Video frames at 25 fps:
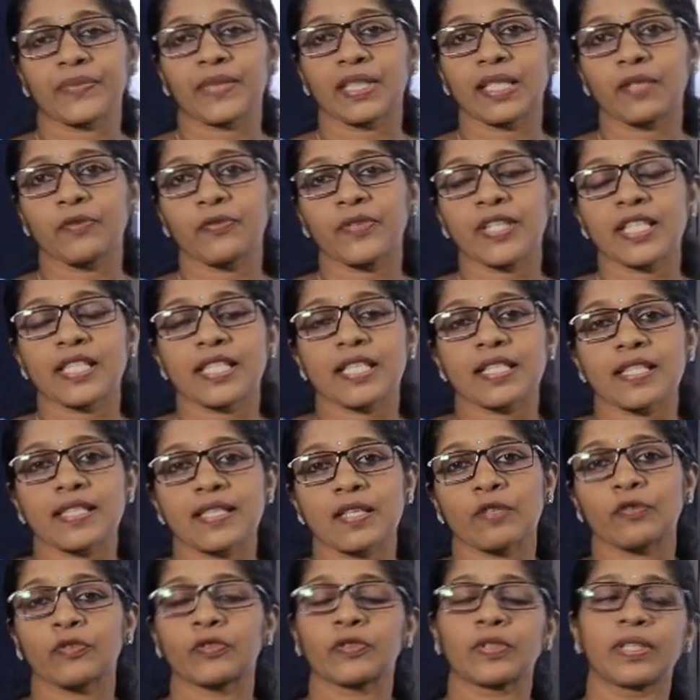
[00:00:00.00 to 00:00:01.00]
The feature
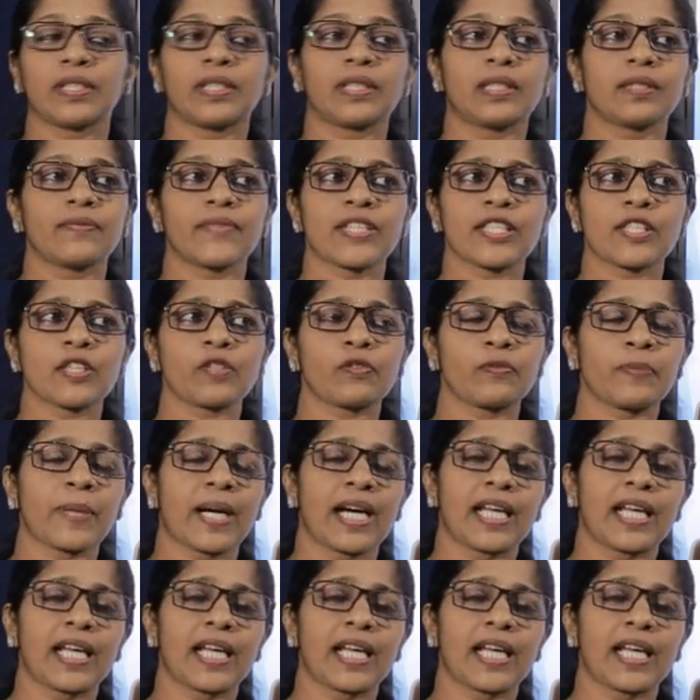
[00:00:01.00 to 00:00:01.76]
of